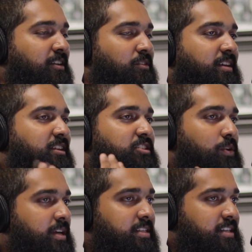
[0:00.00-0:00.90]
Like, you think it's
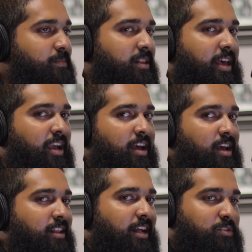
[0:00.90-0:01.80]
so easy, but like
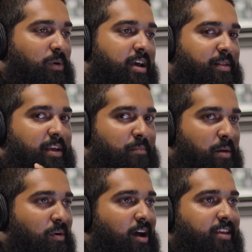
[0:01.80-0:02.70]
that's why like
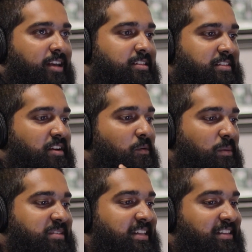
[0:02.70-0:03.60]
my podcast is on a
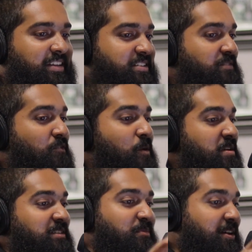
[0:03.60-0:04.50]
website that does it for me.
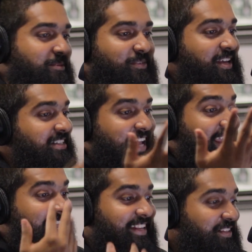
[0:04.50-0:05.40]
It's plug and play because I
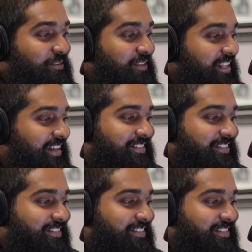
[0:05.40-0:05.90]
can't deal with that.